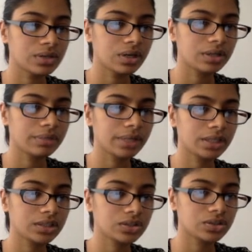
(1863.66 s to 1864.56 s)
So
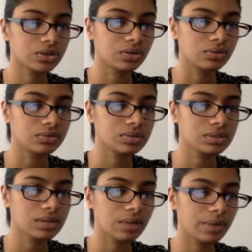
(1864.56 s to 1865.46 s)
under my
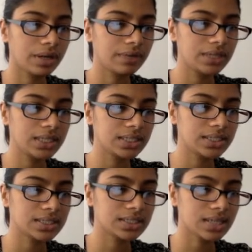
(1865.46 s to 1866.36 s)
controls, I want
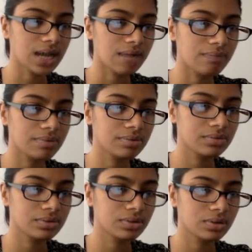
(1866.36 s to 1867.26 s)
everything to stop.
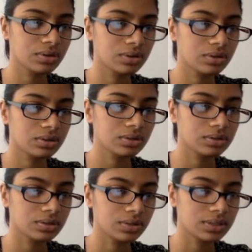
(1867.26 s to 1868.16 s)

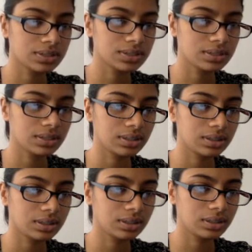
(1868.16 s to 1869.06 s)
So let's
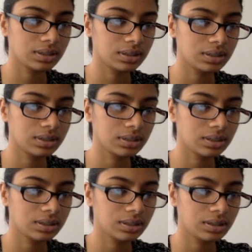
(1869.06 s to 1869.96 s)
see.
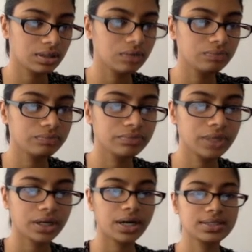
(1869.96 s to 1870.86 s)
Oh,
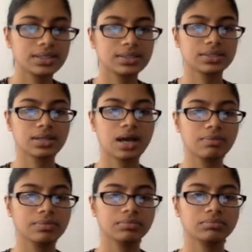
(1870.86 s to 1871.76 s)
here, I see
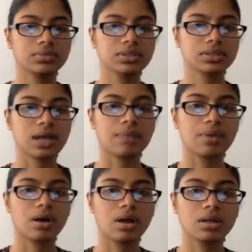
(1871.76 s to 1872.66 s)
stop,
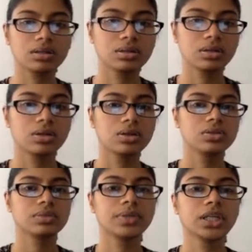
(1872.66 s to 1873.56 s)
stop all.
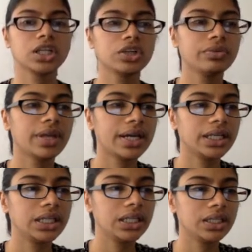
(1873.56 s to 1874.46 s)
So I'm going to include
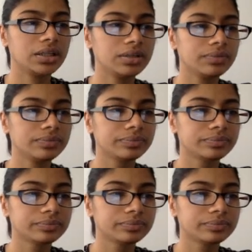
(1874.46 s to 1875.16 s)
that in here.